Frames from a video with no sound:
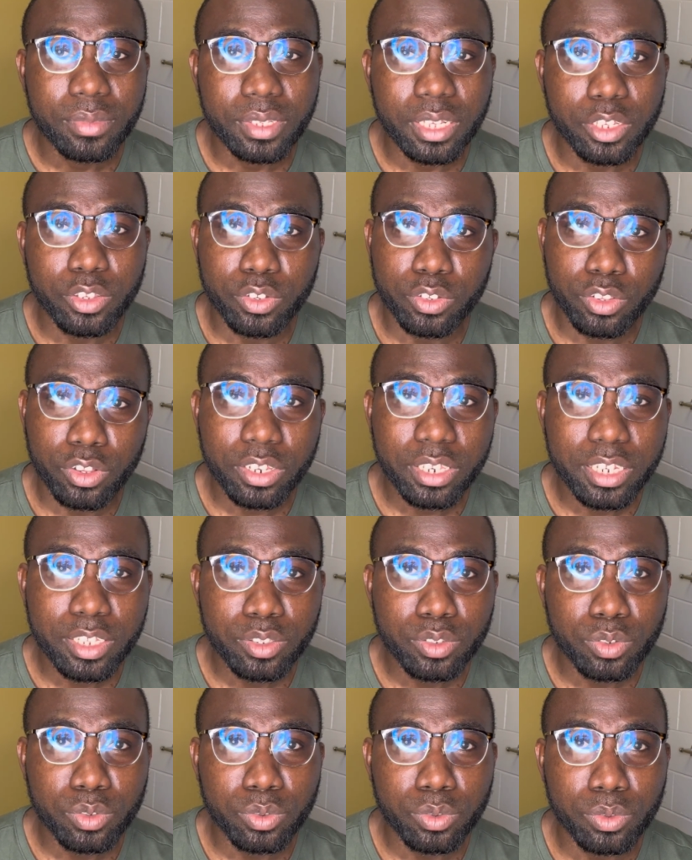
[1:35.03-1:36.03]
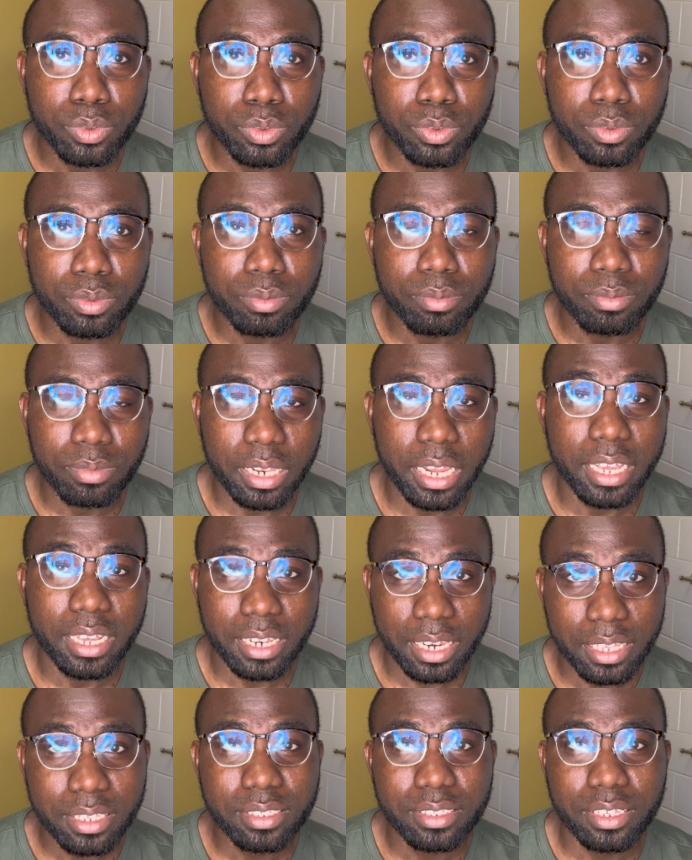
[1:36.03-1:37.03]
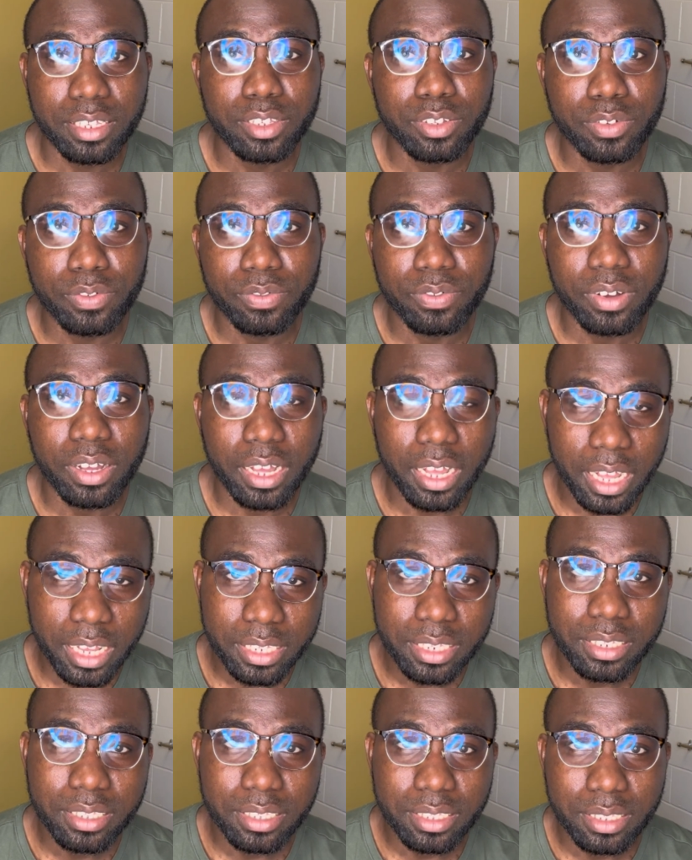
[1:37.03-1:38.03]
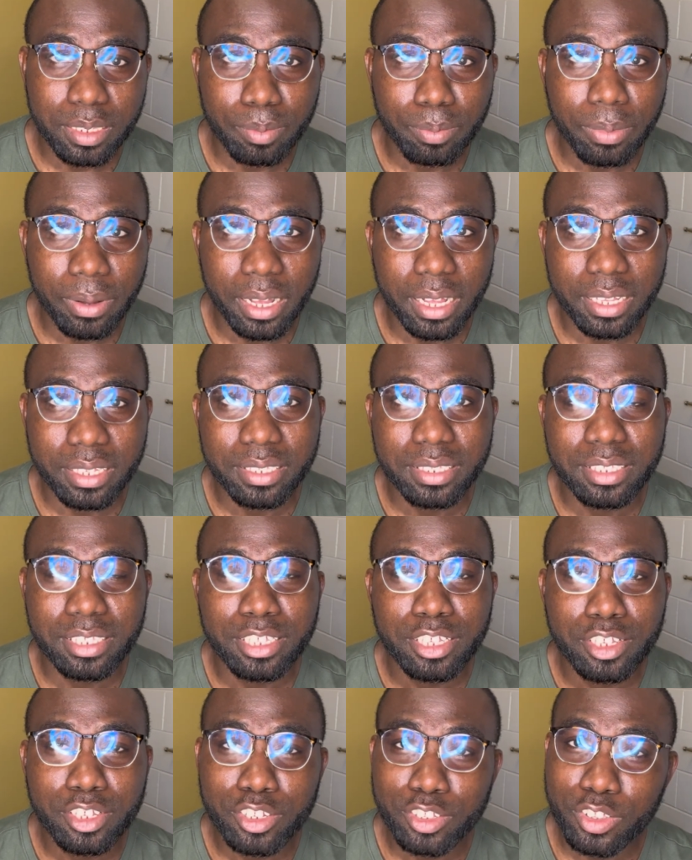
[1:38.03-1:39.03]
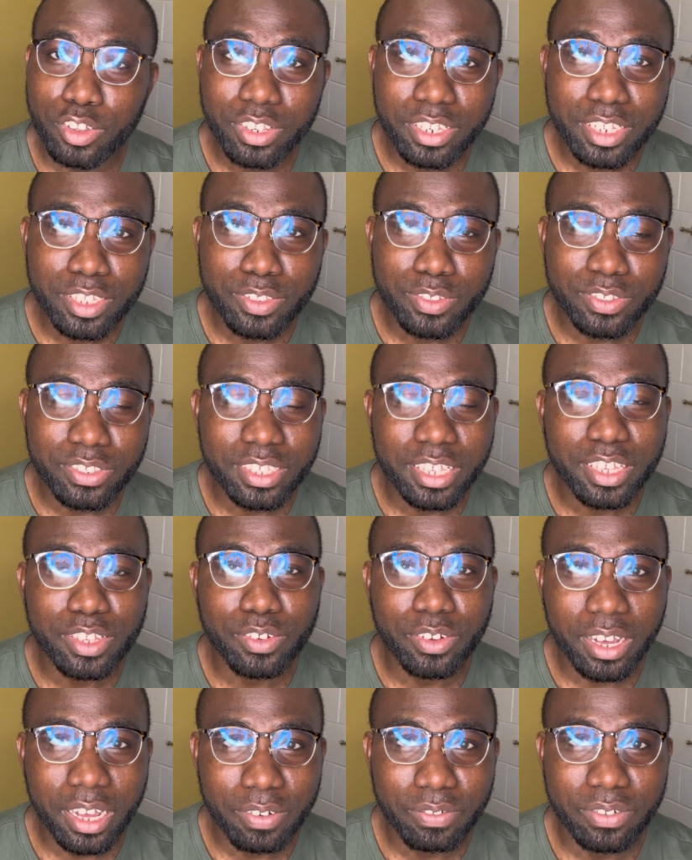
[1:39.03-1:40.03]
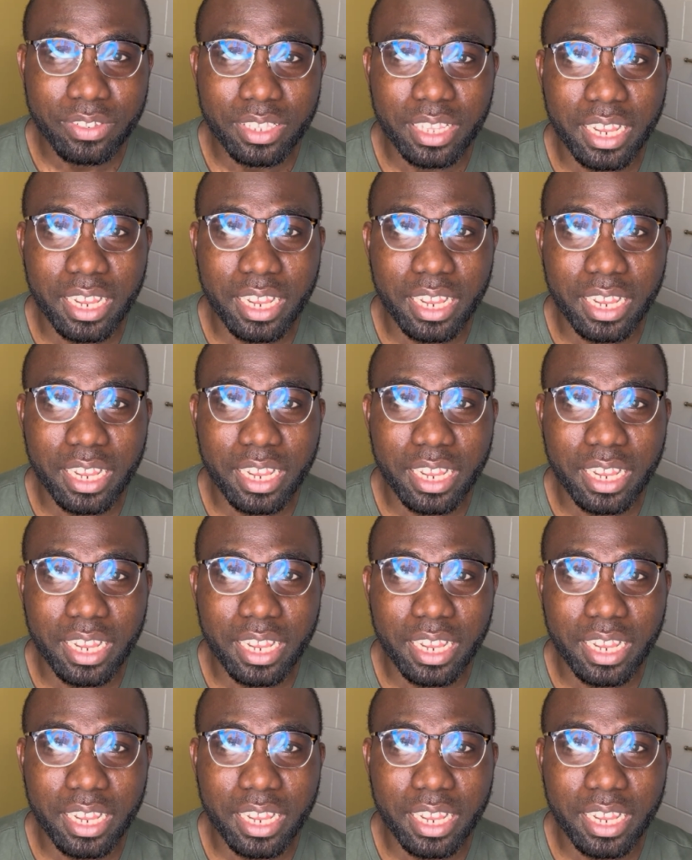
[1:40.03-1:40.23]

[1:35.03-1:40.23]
you don't need to, like, let's say you've had it in the past, you don't need to say you haven't.